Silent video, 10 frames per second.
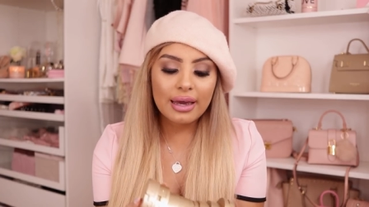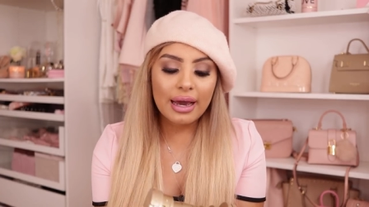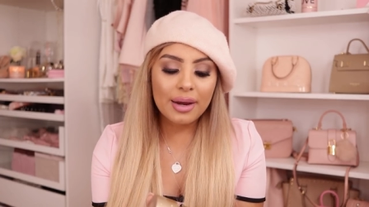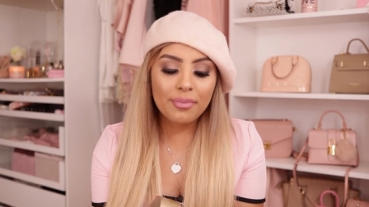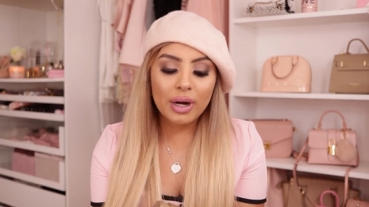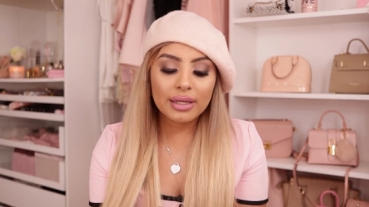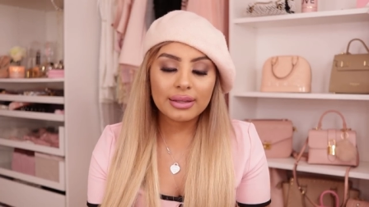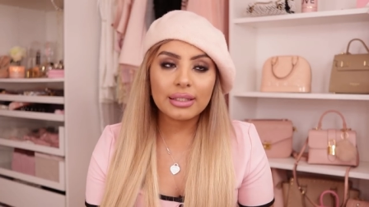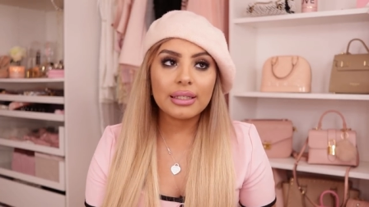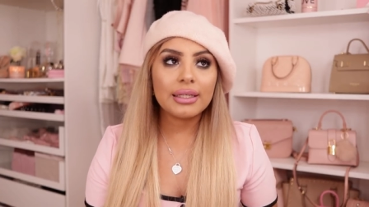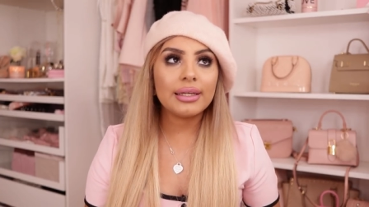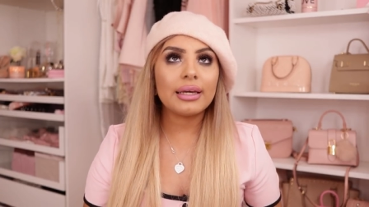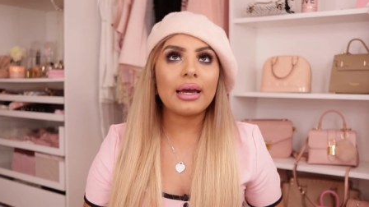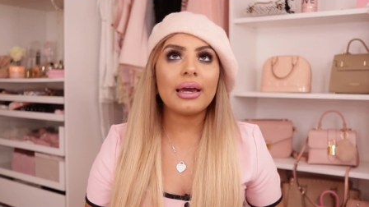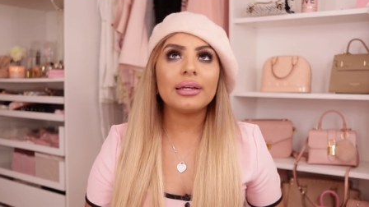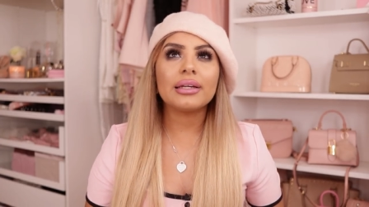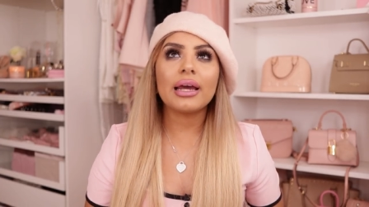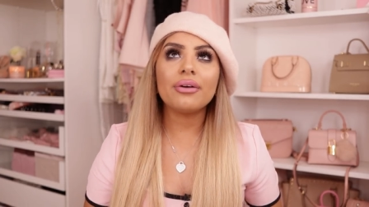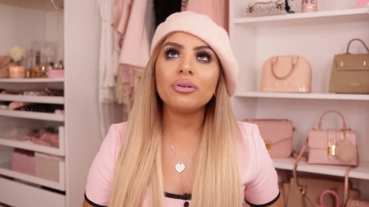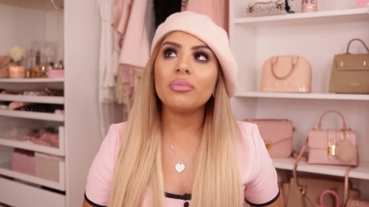I bought the, I
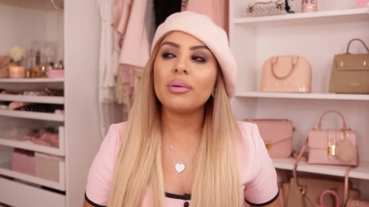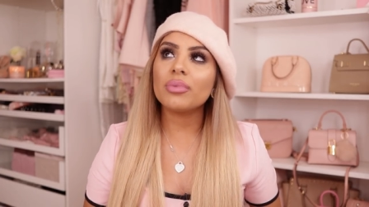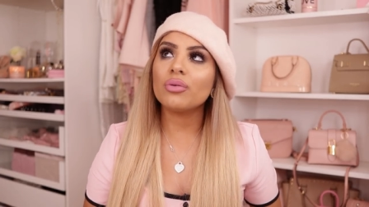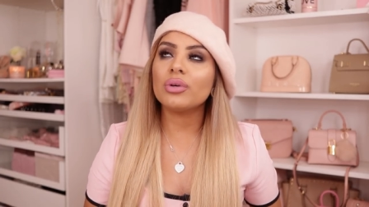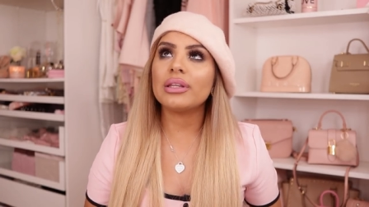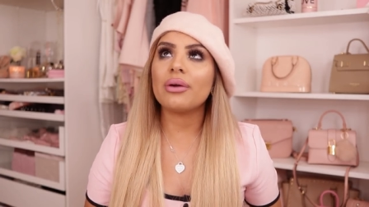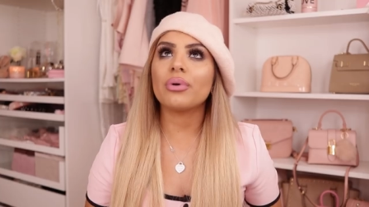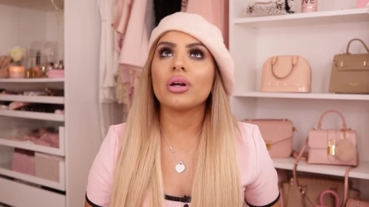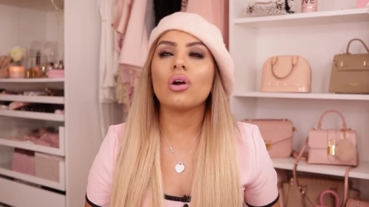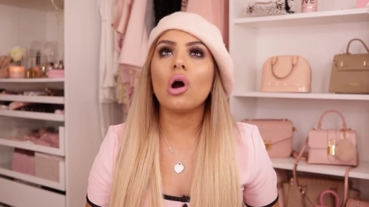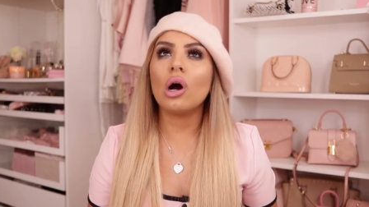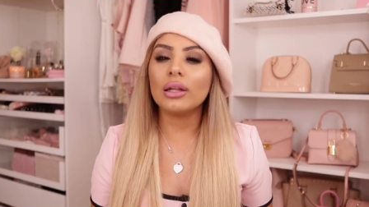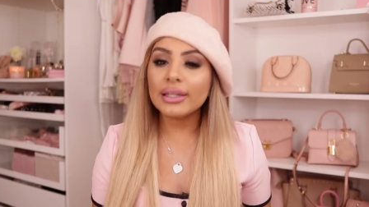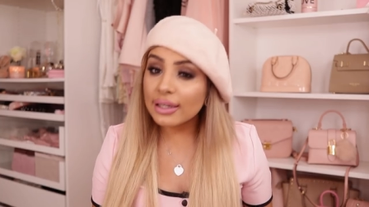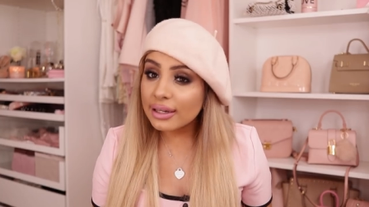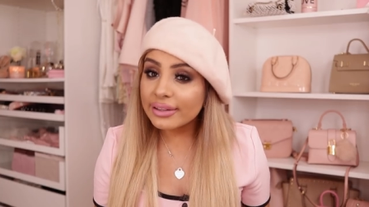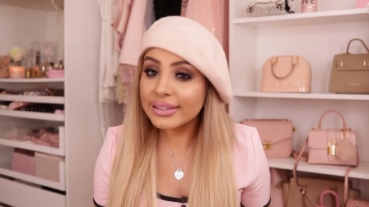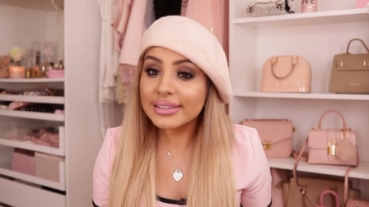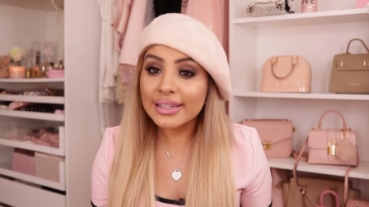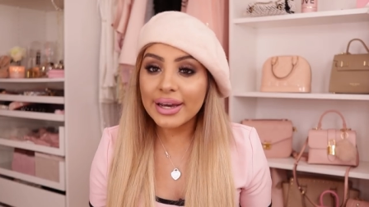can't remember what they were calling it at
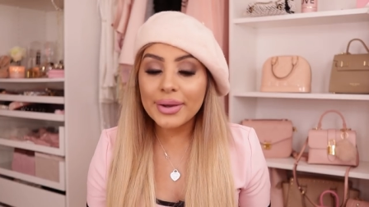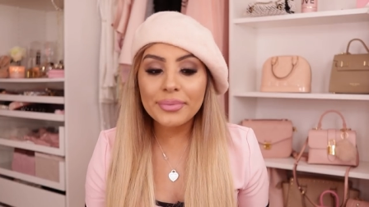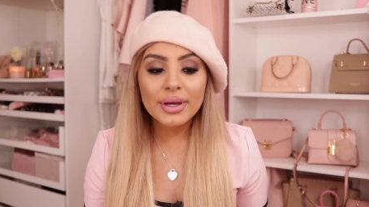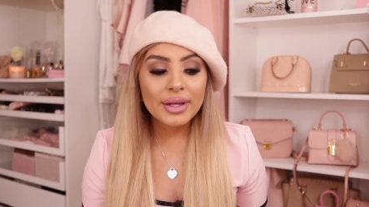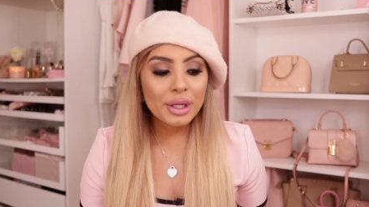the time,